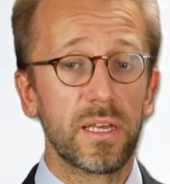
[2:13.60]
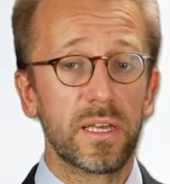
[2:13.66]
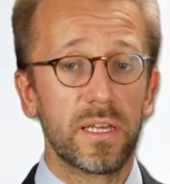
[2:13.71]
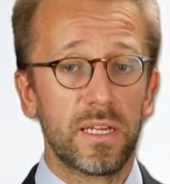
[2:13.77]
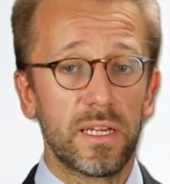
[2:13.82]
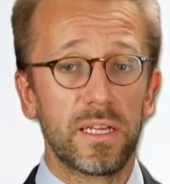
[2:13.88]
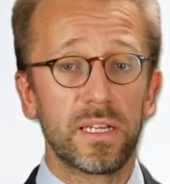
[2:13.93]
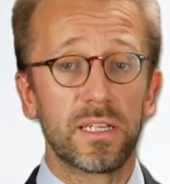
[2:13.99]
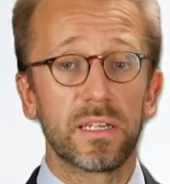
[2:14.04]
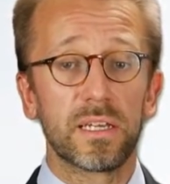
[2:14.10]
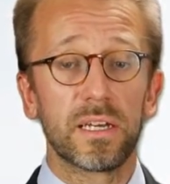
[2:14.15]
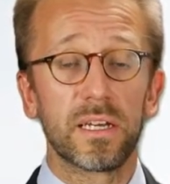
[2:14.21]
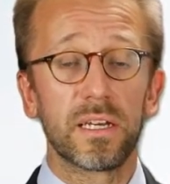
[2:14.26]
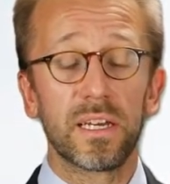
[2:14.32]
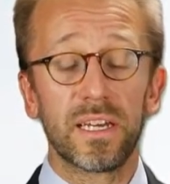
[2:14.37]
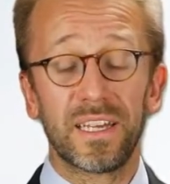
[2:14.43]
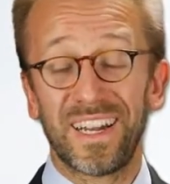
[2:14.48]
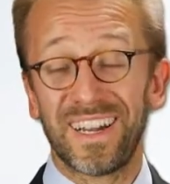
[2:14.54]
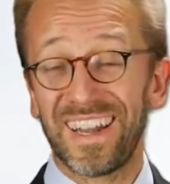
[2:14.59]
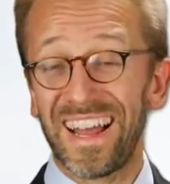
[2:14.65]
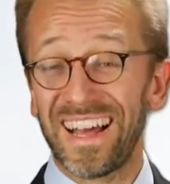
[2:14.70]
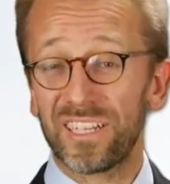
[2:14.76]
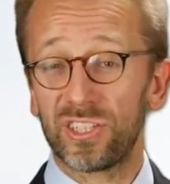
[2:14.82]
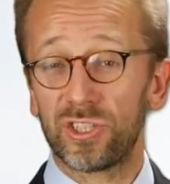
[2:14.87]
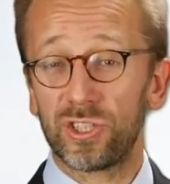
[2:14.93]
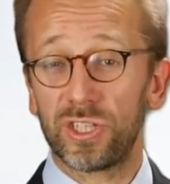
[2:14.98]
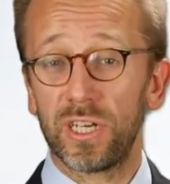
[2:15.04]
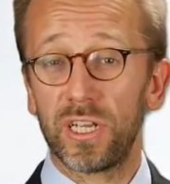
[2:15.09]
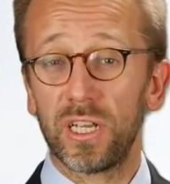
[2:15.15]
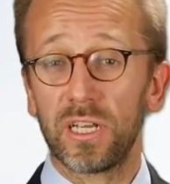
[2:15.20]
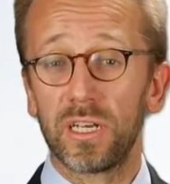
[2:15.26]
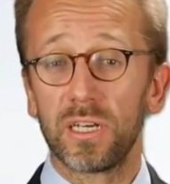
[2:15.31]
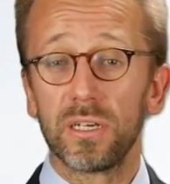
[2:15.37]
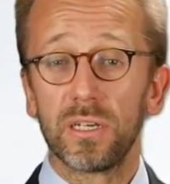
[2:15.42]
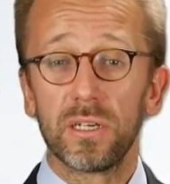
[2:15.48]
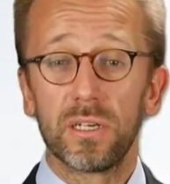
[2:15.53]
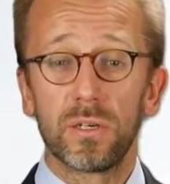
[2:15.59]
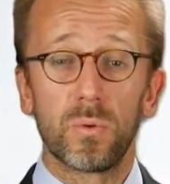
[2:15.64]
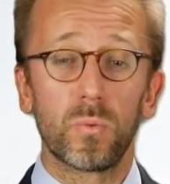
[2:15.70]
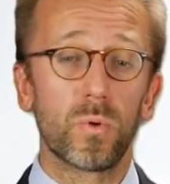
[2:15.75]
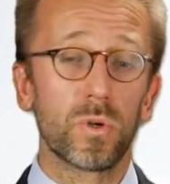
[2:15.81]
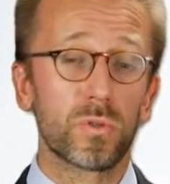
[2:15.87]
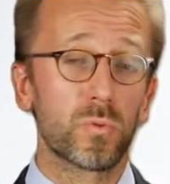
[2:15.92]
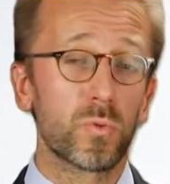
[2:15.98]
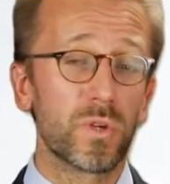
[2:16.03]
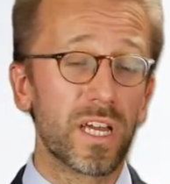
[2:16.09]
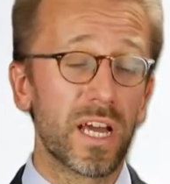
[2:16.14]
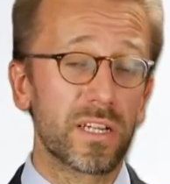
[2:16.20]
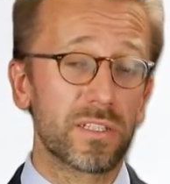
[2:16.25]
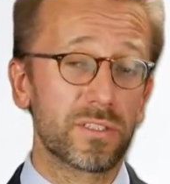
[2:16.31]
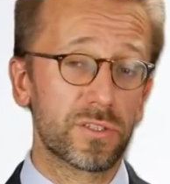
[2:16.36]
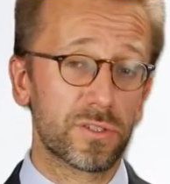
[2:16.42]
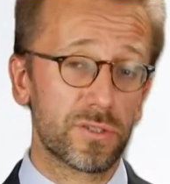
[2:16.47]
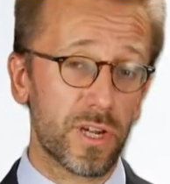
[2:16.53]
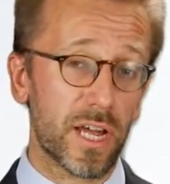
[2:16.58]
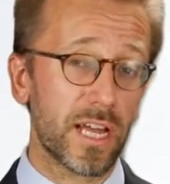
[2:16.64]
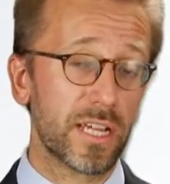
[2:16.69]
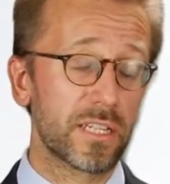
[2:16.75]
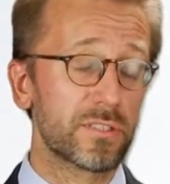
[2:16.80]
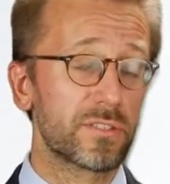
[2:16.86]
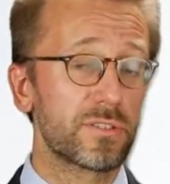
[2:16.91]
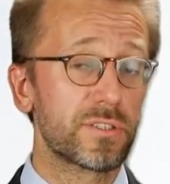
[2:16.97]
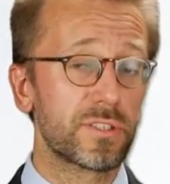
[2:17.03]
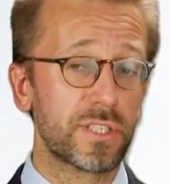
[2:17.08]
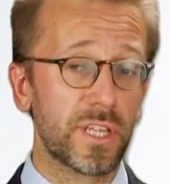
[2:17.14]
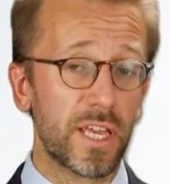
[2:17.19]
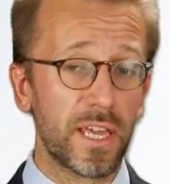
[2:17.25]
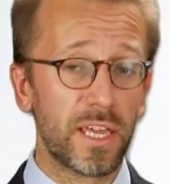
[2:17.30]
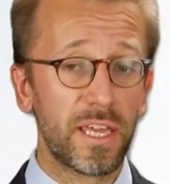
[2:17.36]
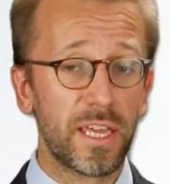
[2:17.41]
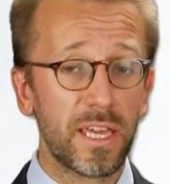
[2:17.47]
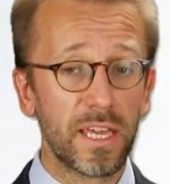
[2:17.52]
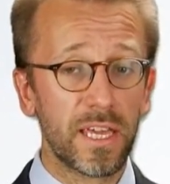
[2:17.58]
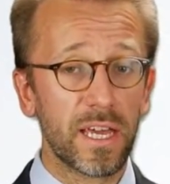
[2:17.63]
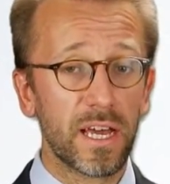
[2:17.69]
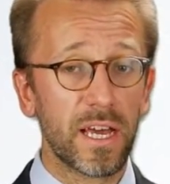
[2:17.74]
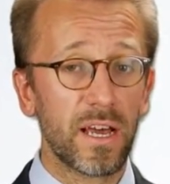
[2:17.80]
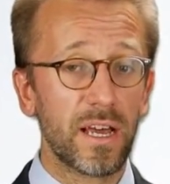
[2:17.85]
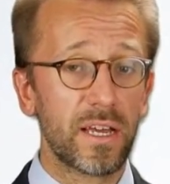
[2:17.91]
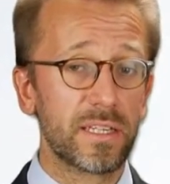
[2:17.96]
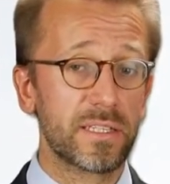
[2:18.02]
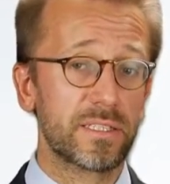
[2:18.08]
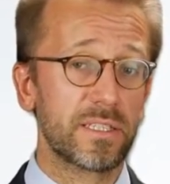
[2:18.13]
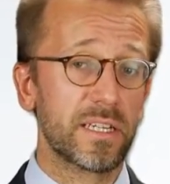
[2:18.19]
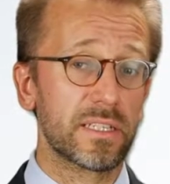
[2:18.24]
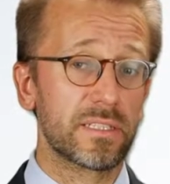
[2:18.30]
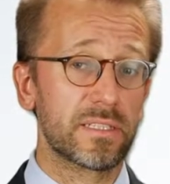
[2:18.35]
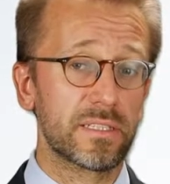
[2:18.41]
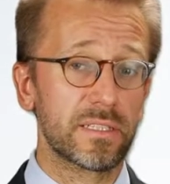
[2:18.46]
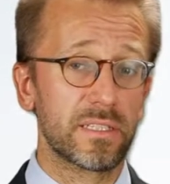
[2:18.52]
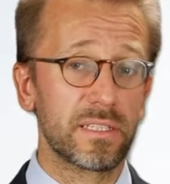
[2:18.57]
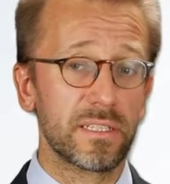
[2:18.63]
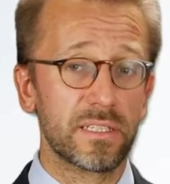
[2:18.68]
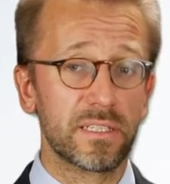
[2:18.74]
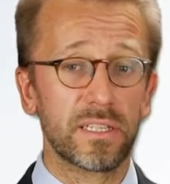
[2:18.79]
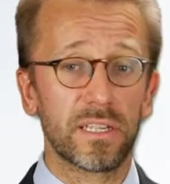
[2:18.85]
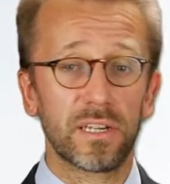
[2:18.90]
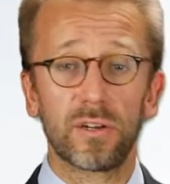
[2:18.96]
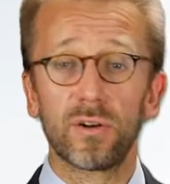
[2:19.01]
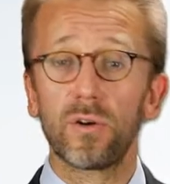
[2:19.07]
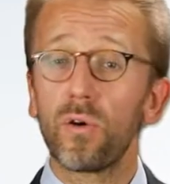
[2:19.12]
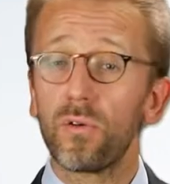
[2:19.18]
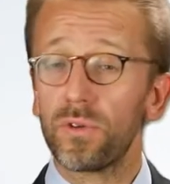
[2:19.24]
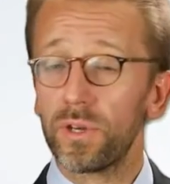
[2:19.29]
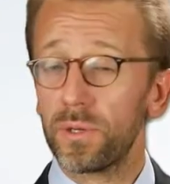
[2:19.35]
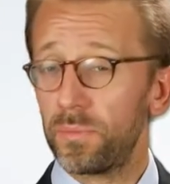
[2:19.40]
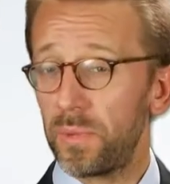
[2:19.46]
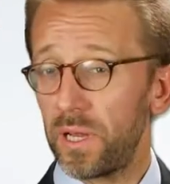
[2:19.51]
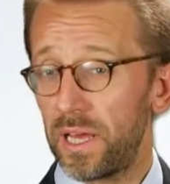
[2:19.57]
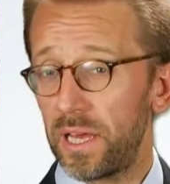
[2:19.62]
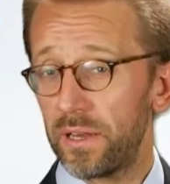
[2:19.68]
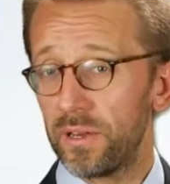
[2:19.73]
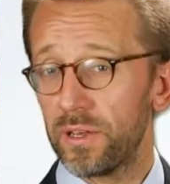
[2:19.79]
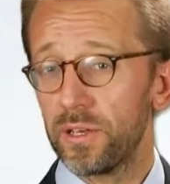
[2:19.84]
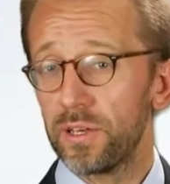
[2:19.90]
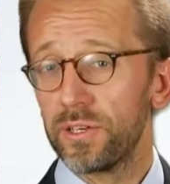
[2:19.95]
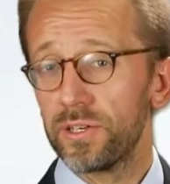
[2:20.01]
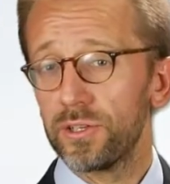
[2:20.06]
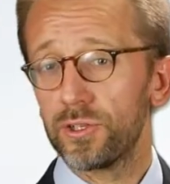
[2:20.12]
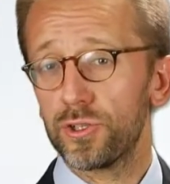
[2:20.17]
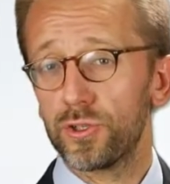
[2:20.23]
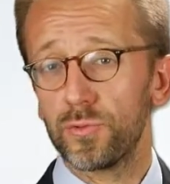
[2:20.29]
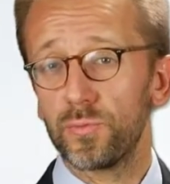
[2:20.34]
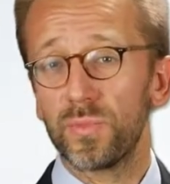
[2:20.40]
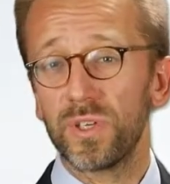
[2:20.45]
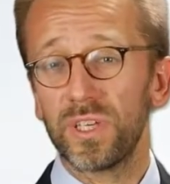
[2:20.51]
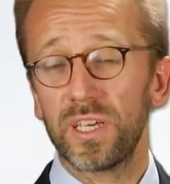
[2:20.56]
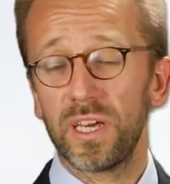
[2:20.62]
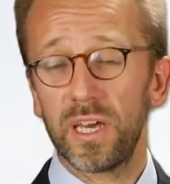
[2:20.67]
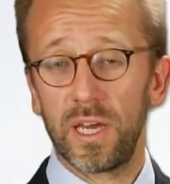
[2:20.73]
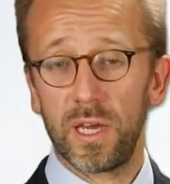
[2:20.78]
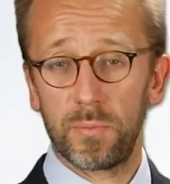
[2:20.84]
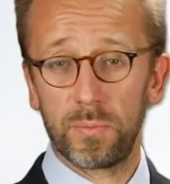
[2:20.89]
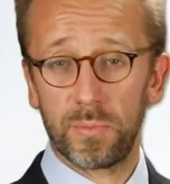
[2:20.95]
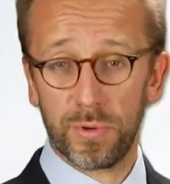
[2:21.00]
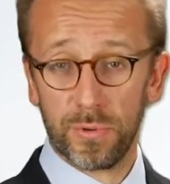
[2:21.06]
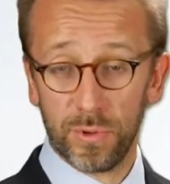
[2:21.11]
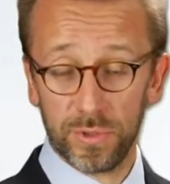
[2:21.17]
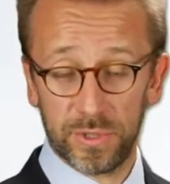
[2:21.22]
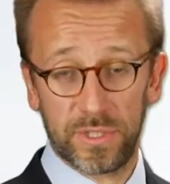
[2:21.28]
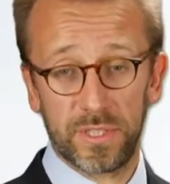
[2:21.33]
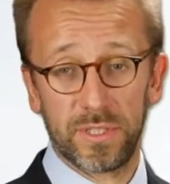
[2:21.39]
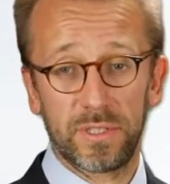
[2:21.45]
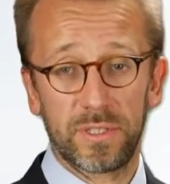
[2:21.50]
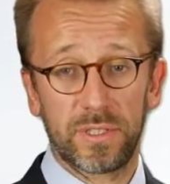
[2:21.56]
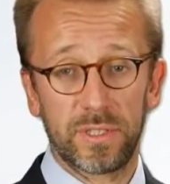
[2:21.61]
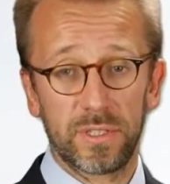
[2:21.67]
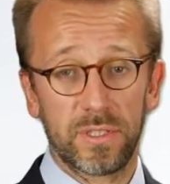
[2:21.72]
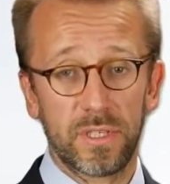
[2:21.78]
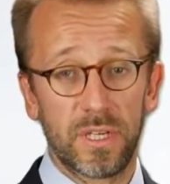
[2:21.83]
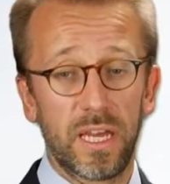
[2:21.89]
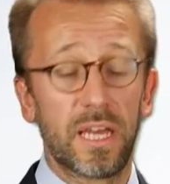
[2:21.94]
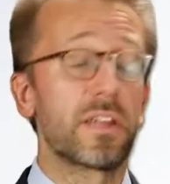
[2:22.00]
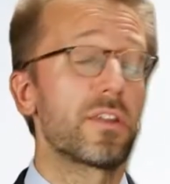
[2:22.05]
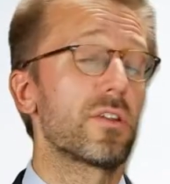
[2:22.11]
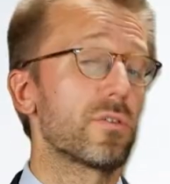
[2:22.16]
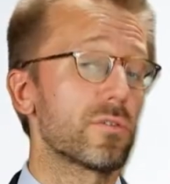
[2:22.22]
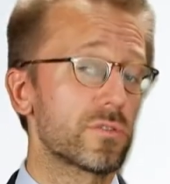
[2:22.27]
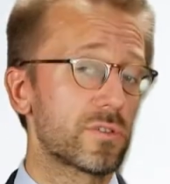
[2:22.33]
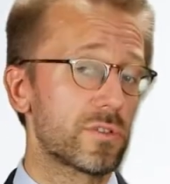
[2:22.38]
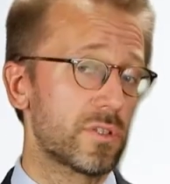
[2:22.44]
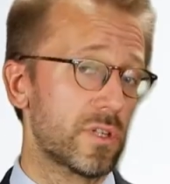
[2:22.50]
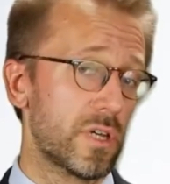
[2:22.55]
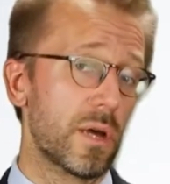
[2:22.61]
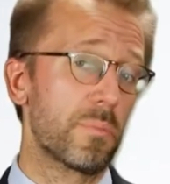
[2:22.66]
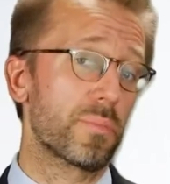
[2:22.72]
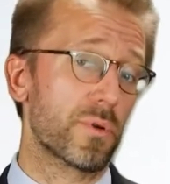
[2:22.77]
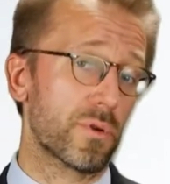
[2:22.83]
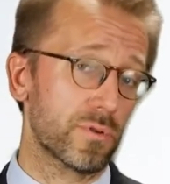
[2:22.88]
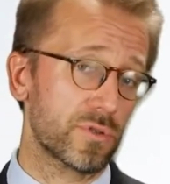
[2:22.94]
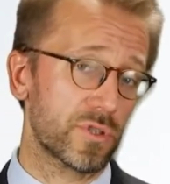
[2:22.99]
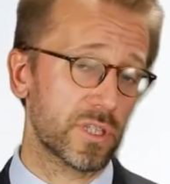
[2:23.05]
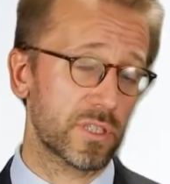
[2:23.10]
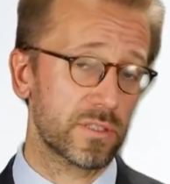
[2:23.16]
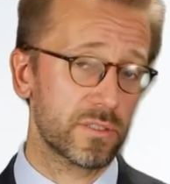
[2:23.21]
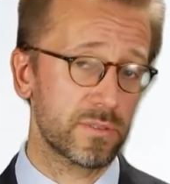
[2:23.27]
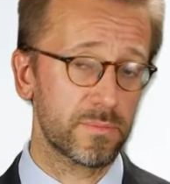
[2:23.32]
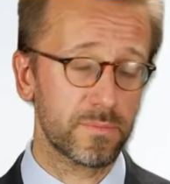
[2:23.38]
In a nutshell, what we are trying to say here is that the recovery plan should be a process and not a project.